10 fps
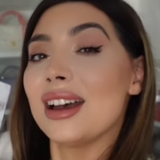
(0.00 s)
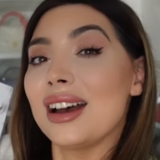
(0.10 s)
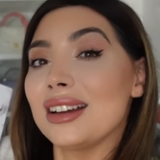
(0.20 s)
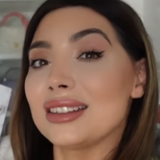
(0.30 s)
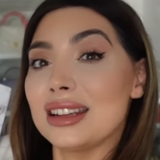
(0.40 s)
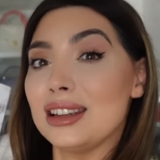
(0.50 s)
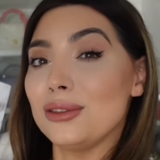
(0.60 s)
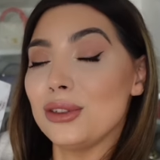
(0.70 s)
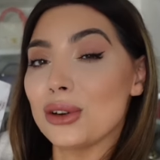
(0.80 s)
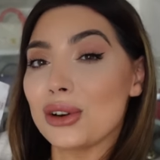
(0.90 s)
and
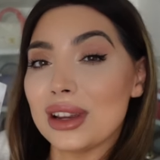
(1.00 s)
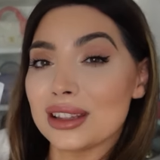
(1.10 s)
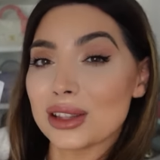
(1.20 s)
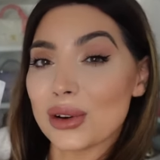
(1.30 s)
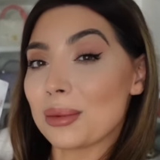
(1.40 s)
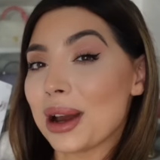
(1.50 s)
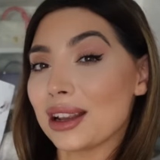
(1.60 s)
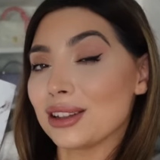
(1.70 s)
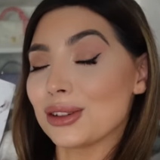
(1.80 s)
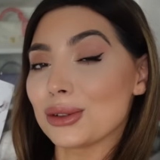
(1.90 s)
leave your Instagram
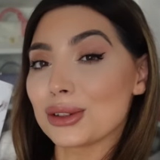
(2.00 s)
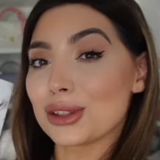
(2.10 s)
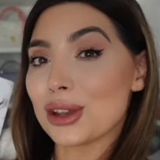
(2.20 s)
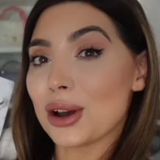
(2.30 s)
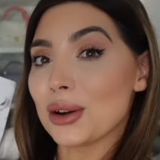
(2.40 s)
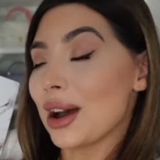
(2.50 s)
handle so